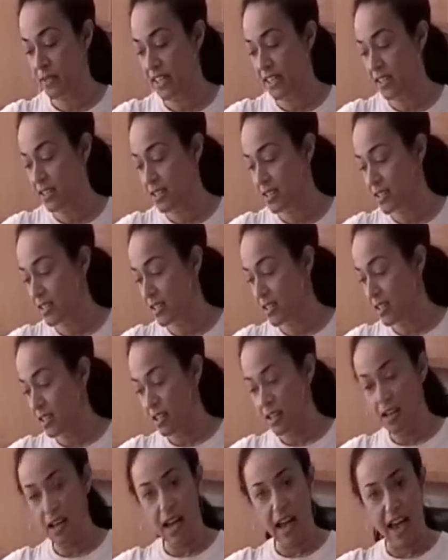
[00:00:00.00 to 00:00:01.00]
minutes,
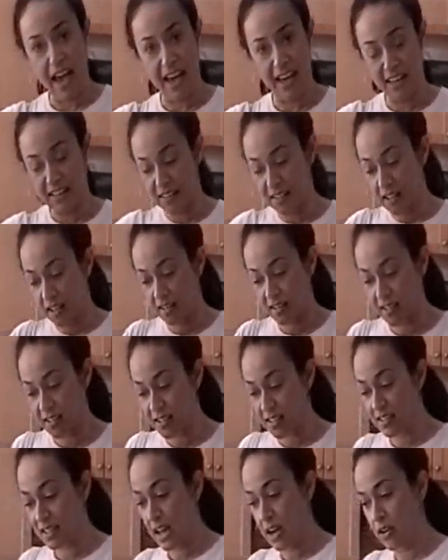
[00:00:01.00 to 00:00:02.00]
and
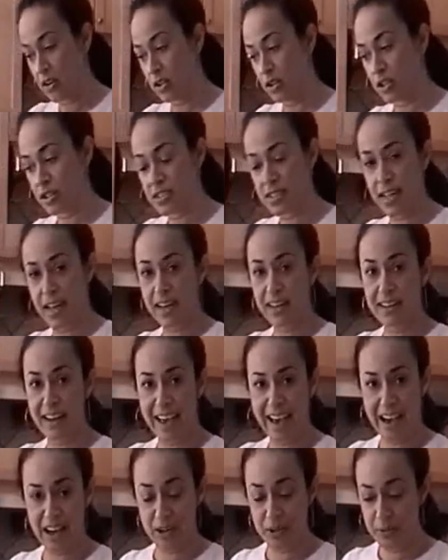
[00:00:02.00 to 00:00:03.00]
this is how it looks like
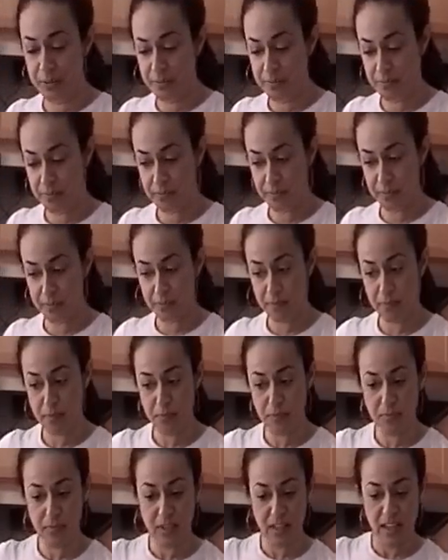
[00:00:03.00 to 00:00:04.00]
now.
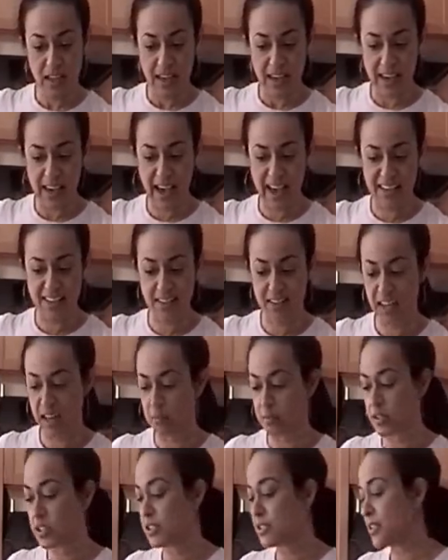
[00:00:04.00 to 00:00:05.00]
It has
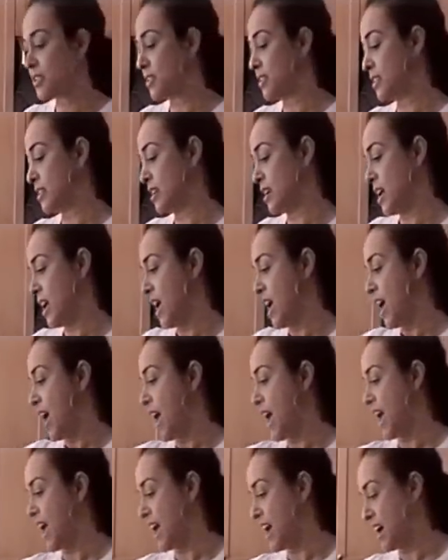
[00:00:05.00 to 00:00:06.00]
doubled,
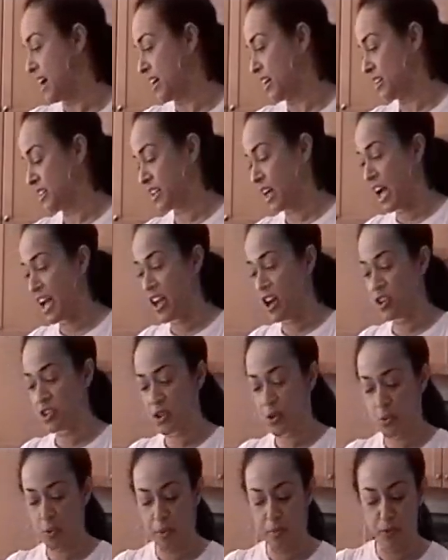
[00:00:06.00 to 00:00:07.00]
and I
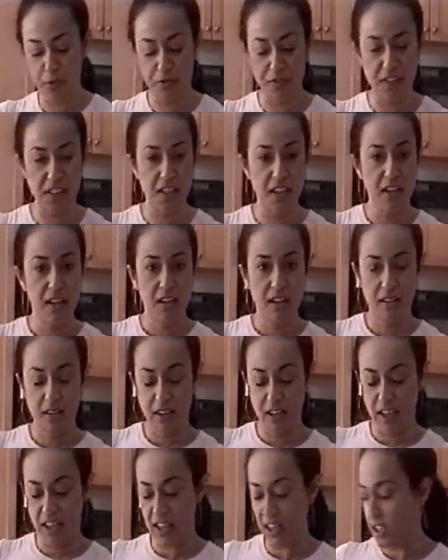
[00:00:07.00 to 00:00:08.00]
also removed
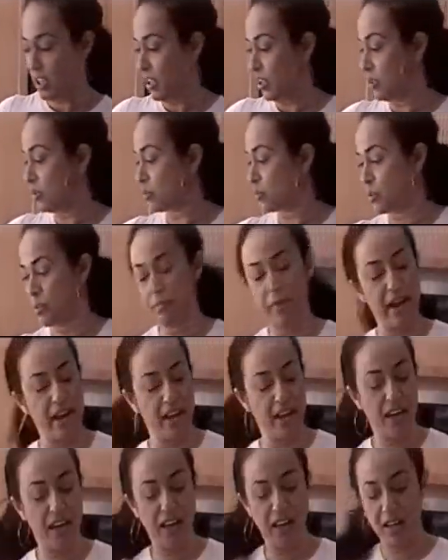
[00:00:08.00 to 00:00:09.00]
the
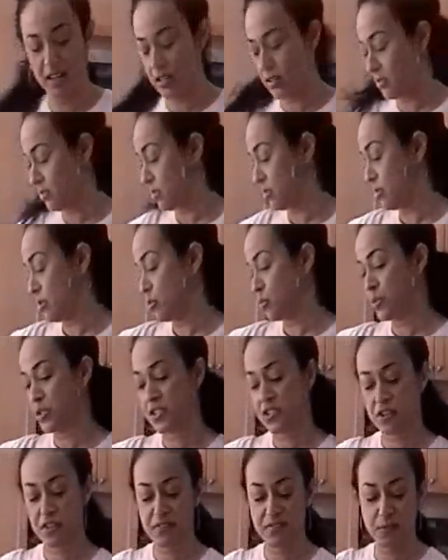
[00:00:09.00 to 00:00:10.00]
remaining
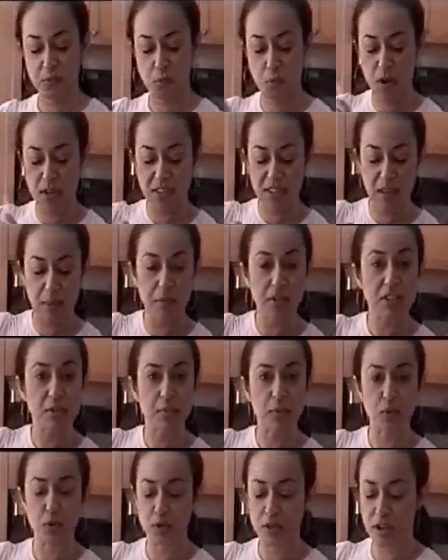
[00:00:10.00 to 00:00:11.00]
reserved 1
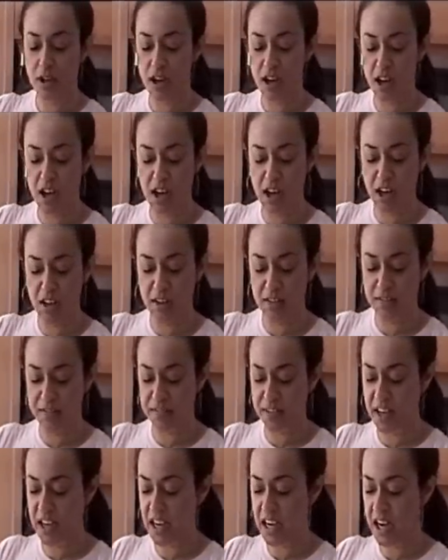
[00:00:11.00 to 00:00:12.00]
tablespoon
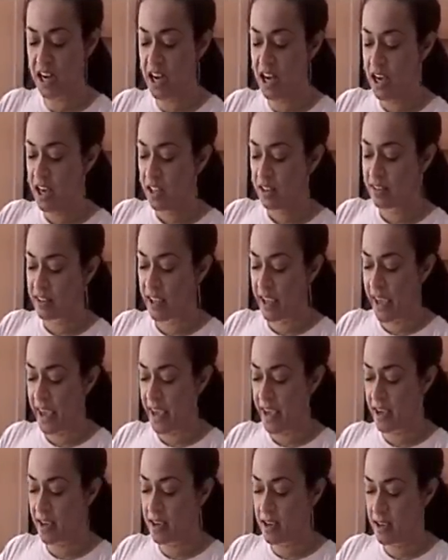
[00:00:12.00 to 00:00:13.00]
of the
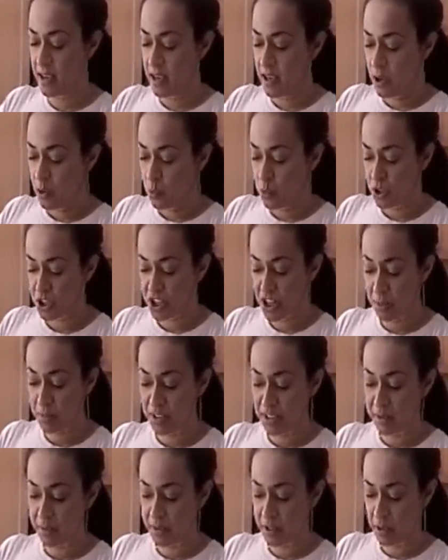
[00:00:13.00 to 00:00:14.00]
egg, which I'm
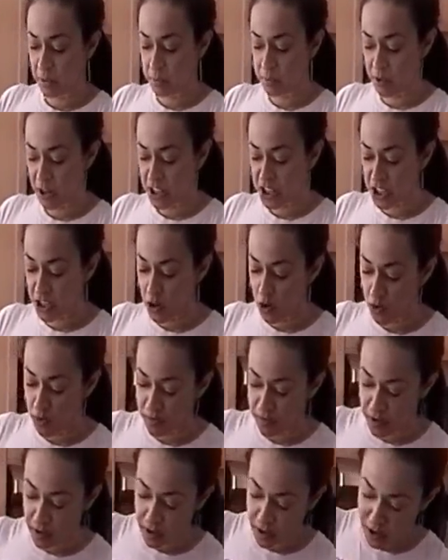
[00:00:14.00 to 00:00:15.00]
going to be brushing
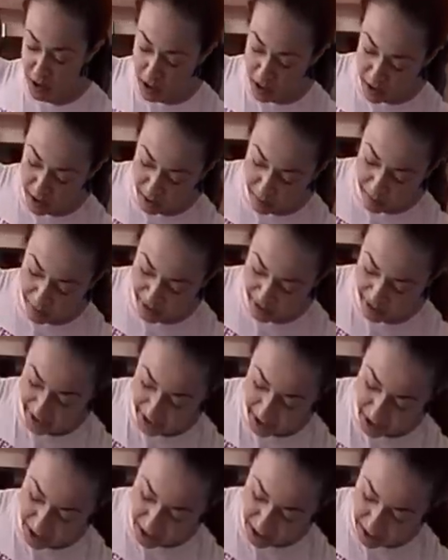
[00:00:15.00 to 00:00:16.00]
over the
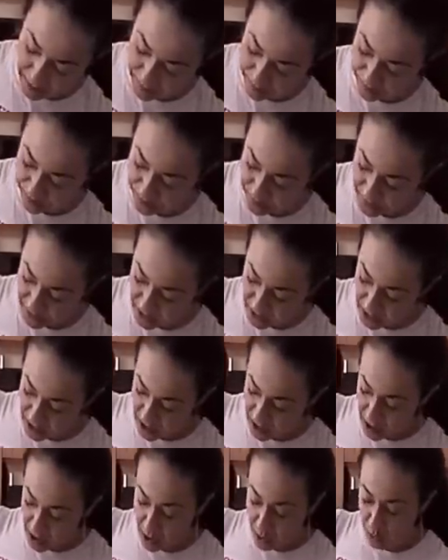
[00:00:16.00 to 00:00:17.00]
braid
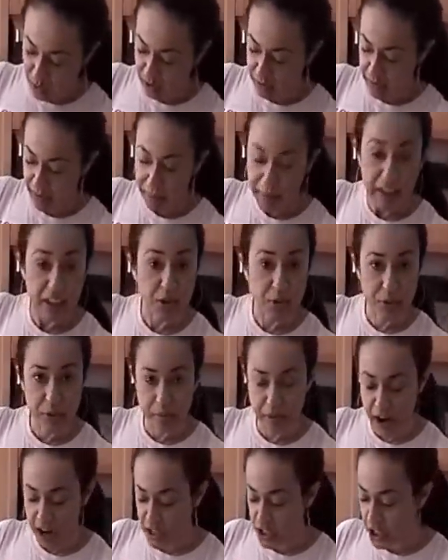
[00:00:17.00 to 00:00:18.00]
with my pastry
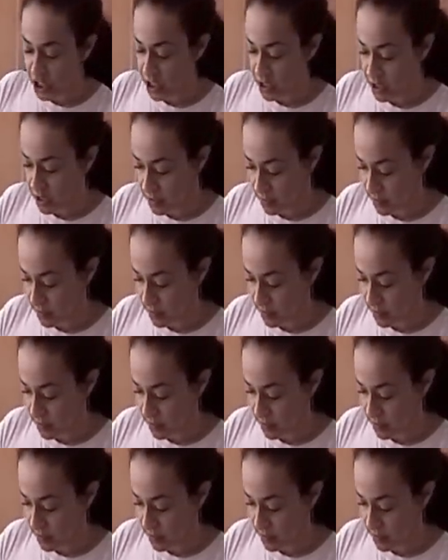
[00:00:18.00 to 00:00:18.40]
brush.